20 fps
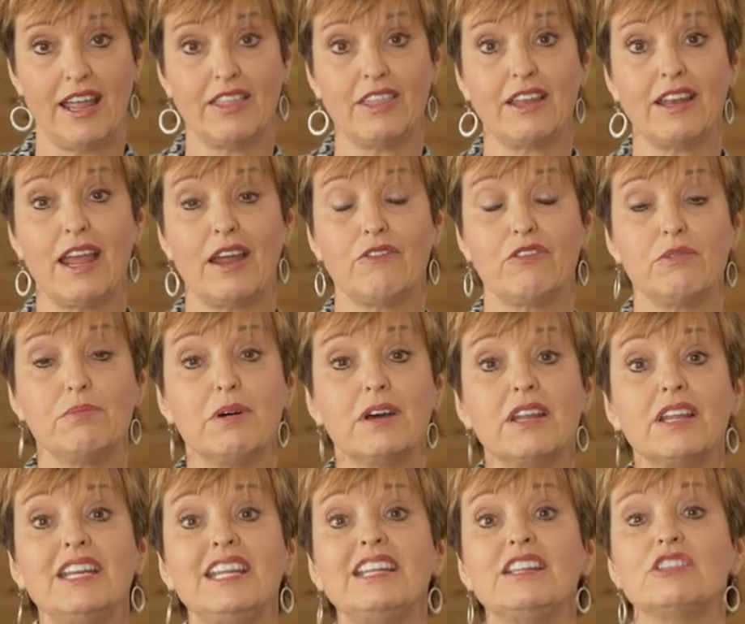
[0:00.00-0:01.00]
and that
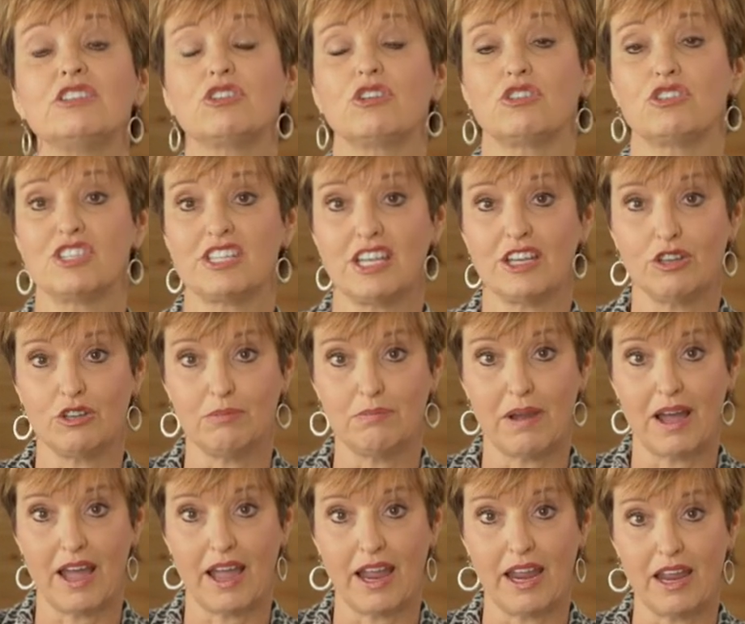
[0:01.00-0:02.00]
everybody needed to say
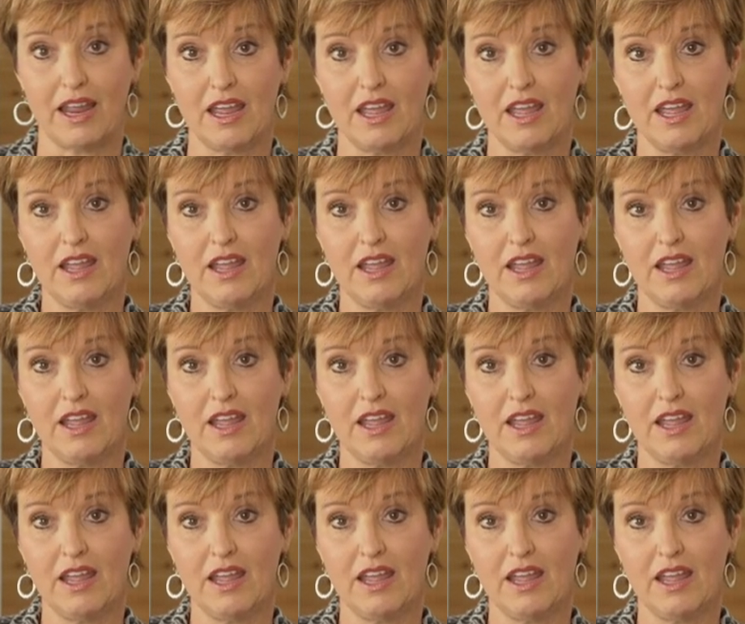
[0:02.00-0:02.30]
goodbye.